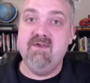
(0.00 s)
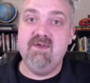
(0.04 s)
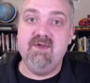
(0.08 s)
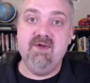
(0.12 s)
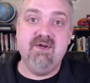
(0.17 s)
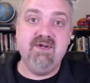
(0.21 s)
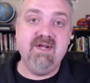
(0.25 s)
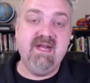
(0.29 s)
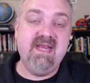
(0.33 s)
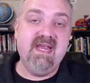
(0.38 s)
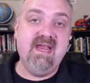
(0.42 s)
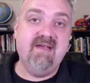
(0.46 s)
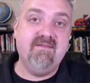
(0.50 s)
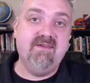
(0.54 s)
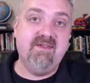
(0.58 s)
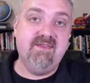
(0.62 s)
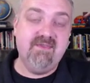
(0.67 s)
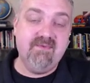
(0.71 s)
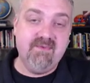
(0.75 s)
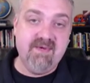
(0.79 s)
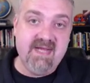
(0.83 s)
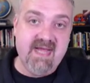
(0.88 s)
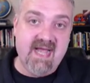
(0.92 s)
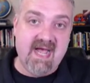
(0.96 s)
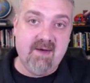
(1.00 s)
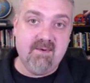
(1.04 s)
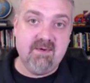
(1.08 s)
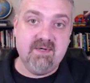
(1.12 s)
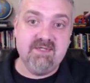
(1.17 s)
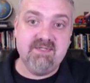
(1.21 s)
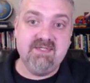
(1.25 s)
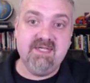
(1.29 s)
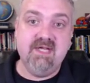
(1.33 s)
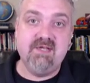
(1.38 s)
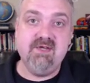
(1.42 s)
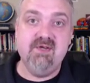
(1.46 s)
If you're urinating every 3
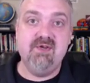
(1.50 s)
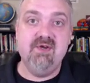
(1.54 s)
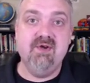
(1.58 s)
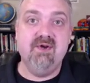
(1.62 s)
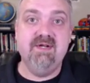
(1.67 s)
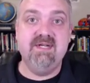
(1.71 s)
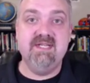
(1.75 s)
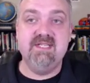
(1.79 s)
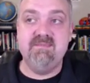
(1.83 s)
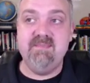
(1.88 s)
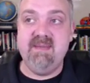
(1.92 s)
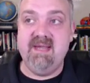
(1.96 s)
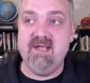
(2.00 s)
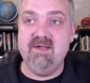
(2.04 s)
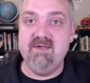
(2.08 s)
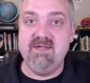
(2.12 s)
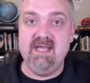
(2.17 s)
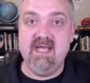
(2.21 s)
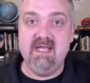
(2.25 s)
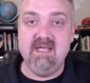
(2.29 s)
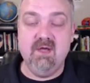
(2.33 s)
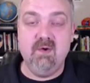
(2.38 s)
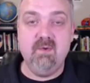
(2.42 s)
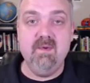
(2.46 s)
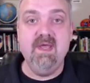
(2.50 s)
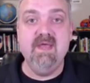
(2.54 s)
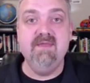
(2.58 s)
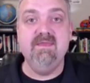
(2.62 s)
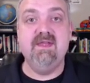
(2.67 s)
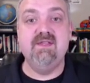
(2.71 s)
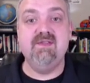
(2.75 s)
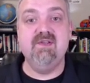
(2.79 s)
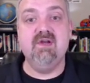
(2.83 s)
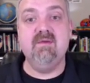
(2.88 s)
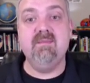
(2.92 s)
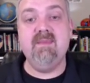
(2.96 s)
hours and your urine is pale yellow,
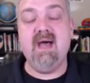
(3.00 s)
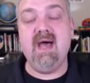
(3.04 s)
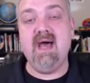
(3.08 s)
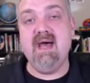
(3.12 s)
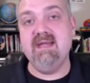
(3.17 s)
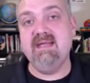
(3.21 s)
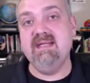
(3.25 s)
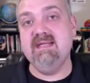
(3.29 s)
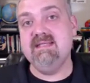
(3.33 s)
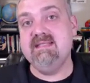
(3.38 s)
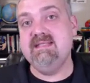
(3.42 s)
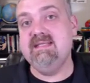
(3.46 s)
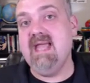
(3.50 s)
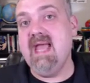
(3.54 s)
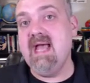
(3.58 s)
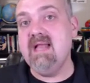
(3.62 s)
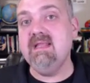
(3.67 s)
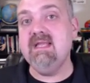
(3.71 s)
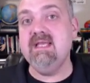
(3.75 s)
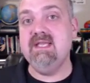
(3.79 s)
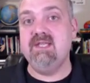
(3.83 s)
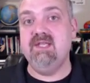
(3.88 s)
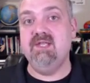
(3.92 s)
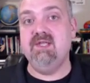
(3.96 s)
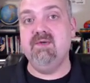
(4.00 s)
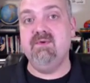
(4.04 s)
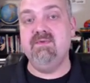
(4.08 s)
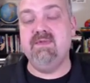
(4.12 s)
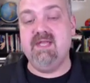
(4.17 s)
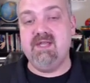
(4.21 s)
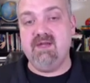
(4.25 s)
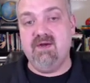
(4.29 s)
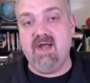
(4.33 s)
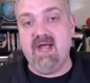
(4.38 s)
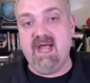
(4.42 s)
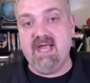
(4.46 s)
then your body is telling you
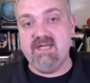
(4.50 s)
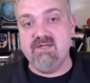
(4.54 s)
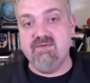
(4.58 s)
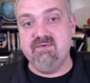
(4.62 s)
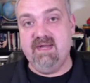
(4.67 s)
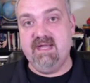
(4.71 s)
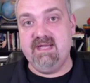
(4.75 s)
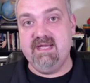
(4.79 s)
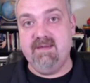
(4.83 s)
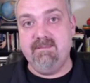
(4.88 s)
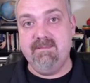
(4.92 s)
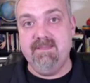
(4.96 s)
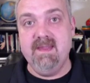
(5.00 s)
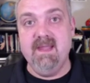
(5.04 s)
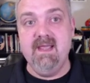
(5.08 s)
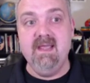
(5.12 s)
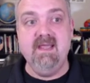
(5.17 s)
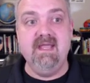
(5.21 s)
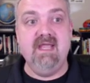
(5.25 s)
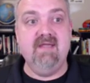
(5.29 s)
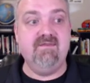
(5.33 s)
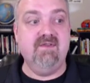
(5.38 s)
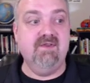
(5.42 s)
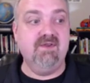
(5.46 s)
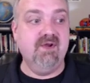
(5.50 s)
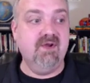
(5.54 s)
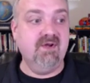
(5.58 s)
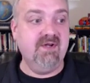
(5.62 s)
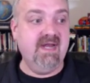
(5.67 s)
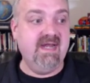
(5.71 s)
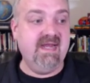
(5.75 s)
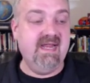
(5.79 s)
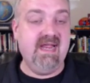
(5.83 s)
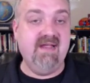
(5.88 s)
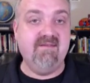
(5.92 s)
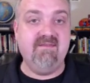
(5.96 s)
that you're hydrated. If you're
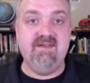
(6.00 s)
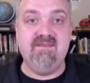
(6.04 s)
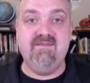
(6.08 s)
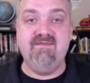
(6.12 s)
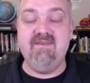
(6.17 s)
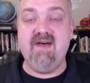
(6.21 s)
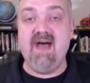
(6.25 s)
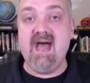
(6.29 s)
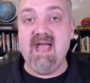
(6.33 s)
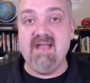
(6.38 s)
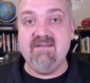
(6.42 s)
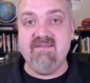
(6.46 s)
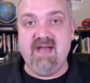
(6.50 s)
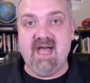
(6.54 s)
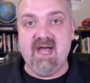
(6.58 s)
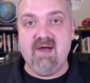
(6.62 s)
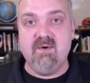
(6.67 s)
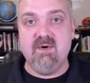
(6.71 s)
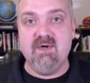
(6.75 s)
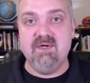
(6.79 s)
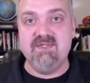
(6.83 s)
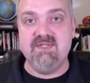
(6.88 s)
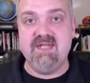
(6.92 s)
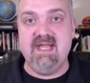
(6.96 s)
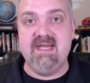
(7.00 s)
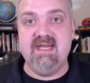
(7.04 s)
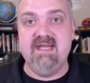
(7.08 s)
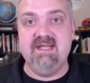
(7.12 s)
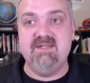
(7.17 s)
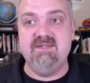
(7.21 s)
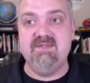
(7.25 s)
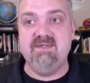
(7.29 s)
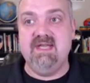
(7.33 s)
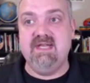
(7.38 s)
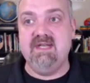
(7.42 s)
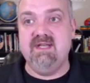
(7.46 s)
urinating every 5 hours and
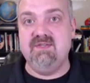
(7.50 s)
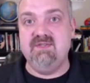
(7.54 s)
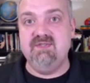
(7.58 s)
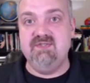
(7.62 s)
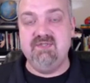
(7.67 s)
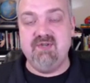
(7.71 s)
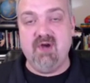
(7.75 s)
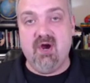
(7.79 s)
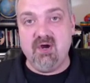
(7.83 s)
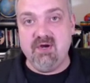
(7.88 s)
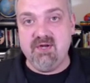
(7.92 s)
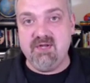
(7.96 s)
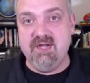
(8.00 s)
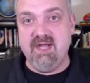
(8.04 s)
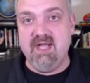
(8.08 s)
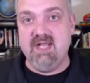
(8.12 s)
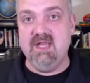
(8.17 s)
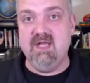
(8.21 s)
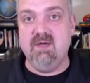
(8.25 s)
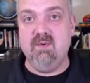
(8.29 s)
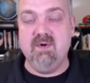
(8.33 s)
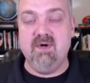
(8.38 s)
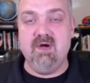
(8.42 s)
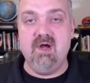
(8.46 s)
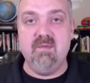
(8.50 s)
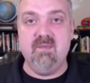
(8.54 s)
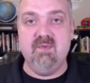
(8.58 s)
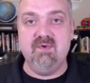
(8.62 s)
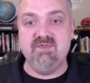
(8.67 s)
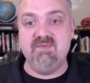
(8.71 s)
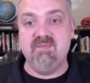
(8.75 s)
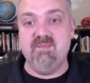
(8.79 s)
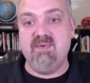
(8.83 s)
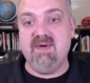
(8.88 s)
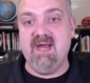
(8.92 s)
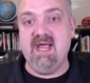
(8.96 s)
it's dark yellow or
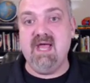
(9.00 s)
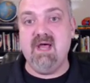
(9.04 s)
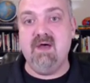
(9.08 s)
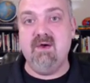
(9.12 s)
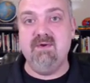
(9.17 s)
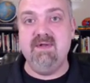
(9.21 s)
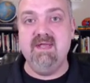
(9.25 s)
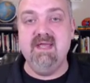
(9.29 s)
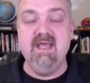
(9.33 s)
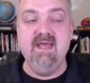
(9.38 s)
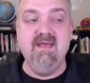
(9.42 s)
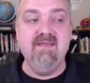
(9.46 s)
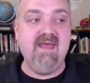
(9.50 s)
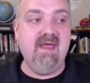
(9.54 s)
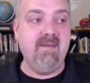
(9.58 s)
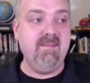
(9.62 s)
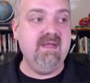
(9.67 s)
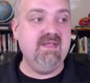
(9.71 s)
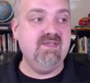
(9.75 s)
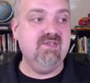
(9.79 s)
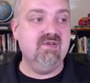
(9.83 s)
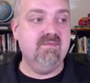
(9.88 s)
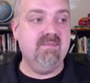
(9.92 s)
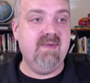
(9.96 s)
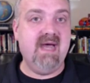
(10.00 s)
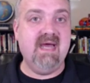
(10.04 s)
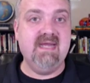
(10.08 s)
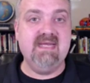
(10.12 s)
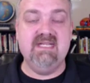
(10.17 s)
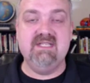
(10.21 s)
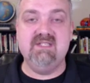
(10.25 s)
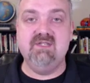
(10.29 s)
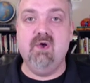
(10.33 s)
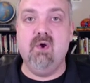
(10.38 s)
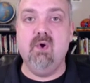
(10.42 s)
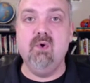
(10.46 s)
almost brown, that means your
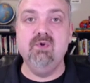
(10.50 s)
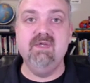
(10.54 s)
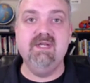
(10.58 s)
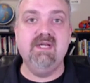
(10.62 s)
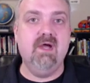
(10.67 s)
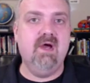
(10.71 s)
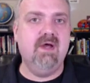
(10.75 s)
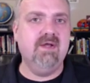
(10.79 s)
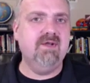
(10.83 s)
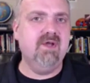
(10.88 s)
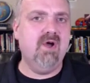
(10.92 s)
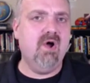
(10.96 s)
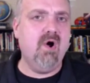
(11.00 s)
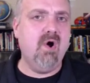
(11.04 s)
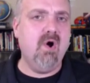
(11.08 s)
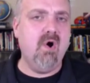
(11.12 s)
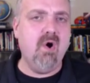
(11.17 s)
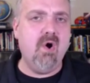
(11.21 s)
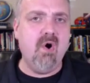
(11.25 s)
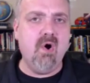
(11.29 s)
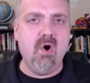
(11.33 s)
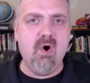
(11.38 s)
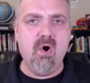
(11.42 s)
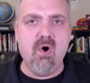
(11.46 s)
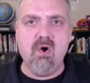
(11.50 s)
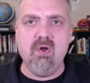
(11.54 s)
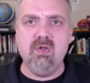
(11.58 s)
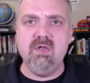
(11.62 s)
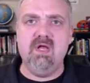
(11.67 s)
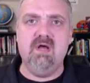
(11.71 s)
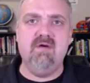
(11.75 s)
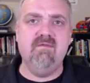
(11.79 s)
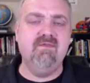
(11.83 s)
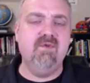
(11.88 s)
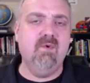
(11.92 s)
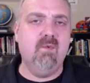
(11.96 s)
body is holding on to
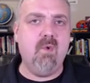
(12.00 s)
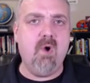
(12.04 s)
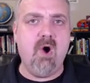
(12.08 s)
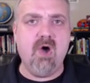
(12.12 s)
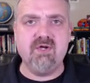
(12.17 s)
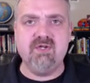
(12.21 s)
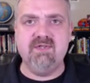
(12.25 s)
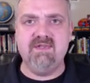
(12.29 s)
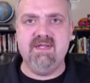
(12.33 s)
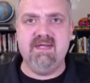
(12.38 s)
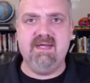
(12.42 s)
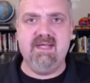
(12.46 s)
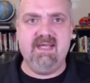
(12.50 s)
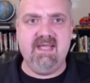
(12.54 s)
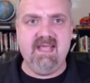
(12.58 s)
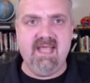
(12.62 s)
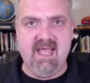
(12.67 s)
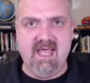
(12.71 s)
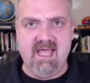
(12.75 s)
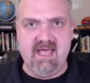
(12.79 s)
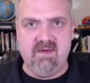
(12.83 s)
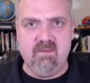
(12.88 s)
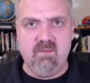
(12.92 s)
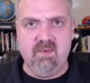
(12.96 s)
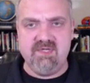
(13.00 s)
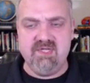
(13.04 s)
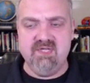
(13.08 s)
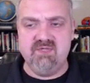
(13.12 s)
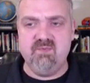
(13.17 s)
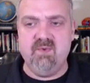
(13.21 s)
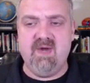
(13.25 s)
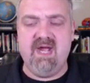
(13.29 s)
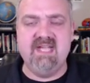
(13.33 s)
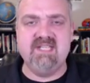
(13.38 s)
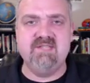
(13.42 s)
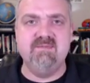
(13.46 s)
all of the water that it can, which
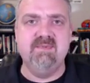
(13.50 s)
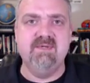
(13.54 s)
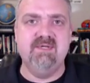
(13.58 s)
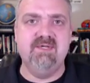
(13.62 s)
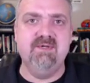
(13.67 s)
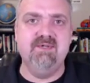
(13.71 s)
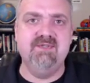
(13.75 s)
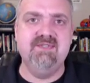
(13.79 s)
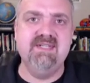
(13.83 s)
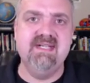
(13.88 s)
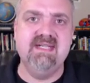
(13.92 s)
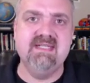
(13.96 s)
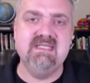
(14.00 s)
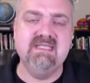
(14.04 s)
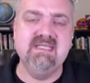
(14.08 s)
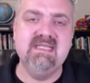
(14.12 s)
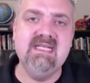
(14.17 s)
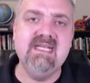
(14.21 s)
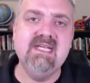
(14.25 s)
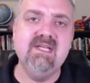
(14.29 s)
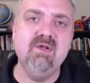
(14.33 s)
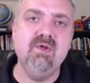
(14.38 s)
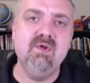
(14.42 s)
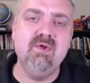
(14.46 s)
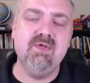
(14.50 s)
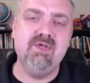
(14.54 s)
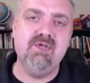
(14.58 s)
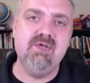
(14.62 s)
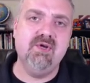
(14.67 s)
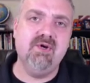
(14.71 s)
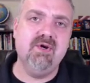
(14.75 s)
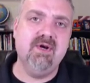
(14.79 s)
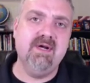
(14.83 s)
is why it's producing as little